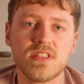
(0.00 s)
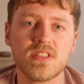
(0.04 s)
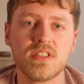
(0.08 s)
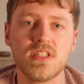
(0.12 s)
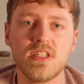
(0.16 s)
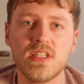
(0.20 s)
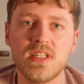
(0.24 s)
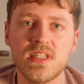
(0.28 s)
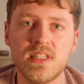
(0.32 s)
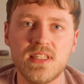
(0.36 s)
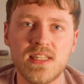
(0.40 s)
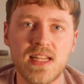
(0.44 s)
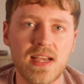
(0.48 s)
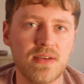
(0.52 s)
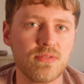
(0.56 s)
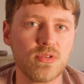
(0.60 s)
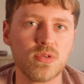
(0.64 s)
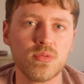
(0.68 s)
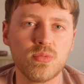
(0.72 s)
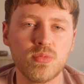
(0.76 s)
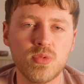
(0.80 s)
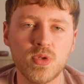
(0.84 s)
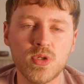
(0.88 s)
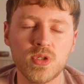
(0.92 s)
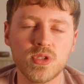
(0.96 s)
that you never
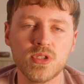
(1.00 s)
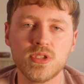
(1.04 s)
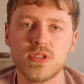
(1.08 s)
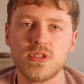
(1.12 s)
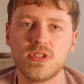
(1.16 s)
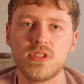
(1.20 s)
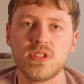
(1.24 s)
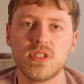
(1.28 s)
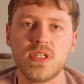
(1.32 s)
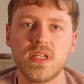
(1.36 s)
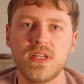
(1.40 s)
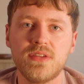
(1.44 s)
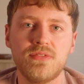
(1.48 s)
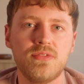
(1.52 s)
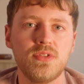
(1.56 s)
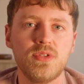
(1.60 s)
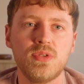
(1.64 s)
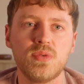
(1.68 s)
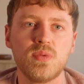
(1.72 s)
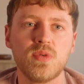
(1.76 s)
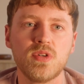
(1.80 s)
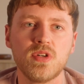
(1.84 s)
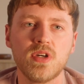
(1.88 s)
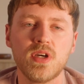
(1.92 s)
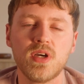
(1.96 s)
would if you
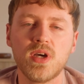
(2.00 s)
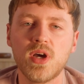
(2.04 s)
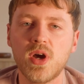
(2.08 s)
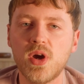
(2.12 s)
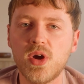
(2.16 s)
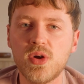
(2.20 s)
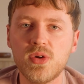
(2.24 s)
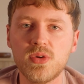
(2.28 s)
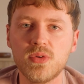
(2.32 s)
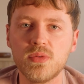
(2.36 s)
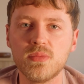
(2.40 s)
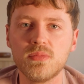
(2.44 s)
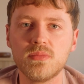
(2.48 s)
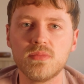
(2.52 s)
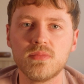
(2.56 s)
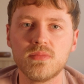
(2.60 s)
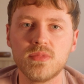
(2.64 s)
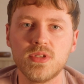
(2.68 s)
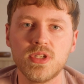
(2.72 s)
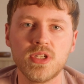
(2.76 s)
were at home,